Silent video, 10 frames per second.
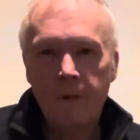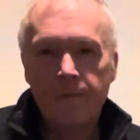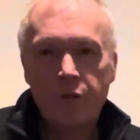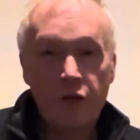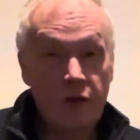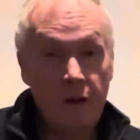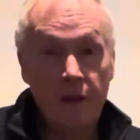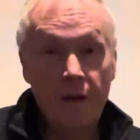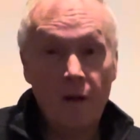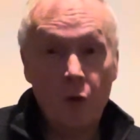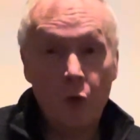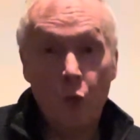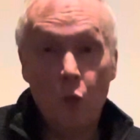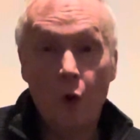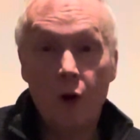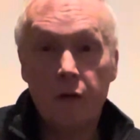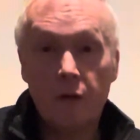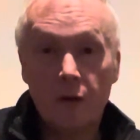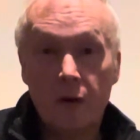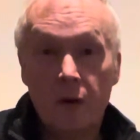to see what
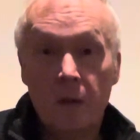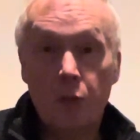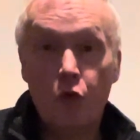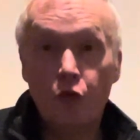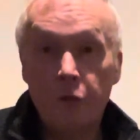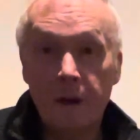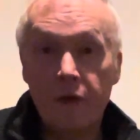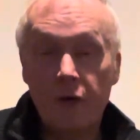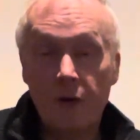improvements